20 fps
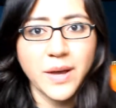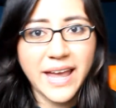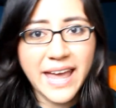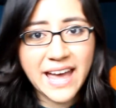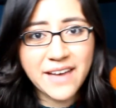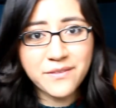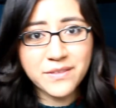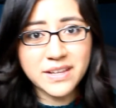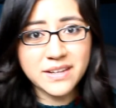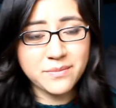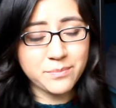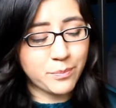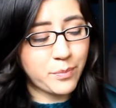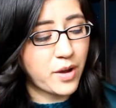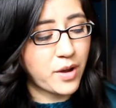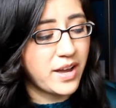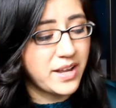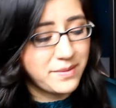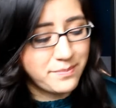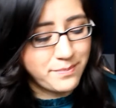I haven't
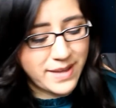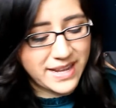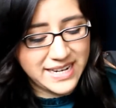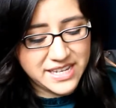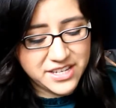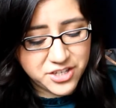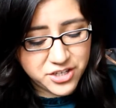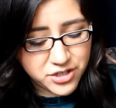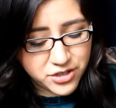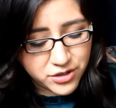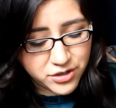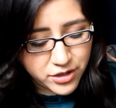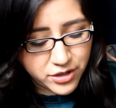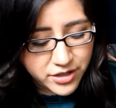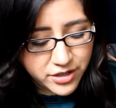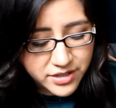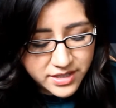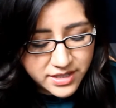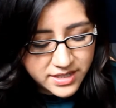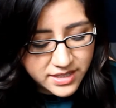bought many
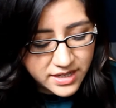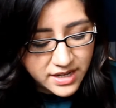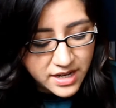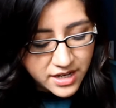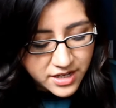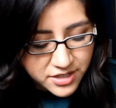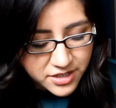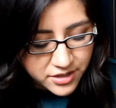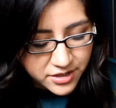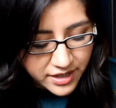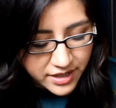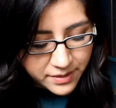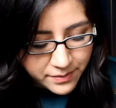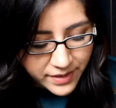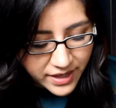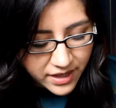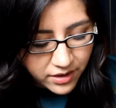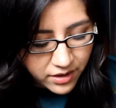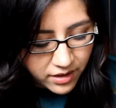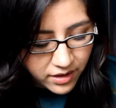skirts during
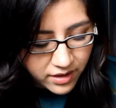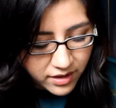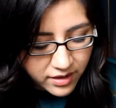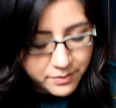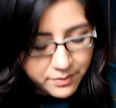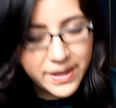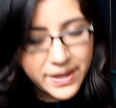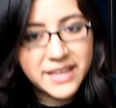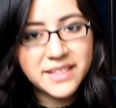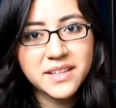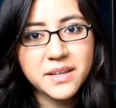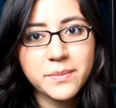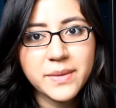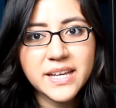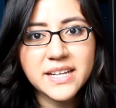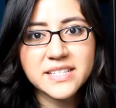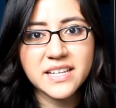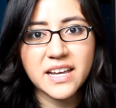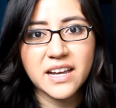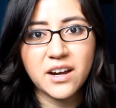my haul, mainly
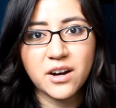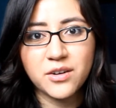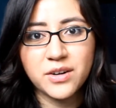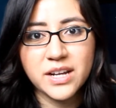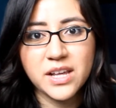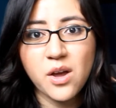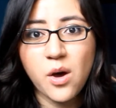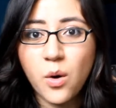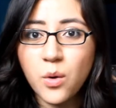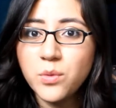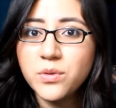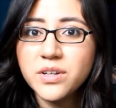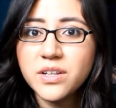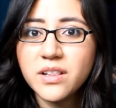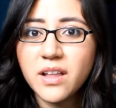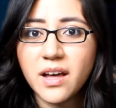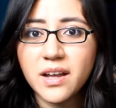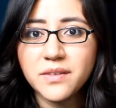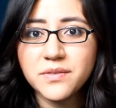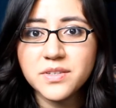because I already own a
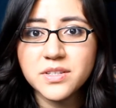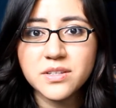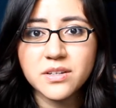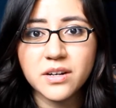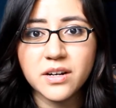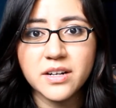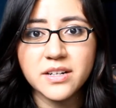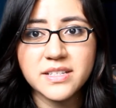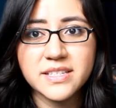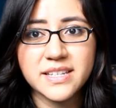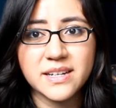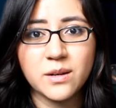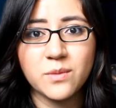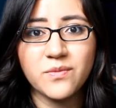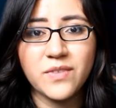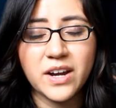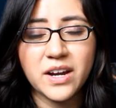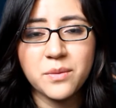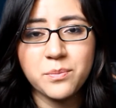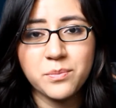lot of skirts and I'm
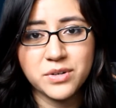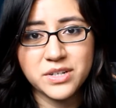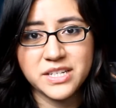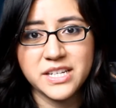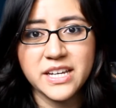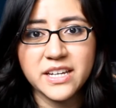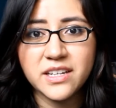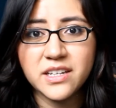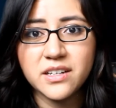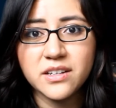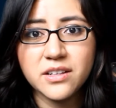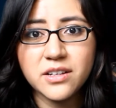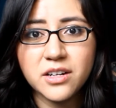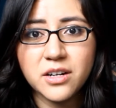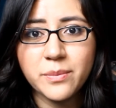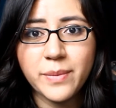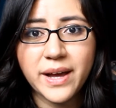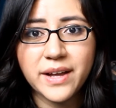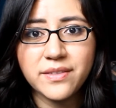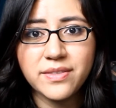very particular
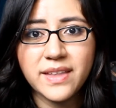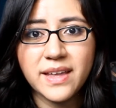about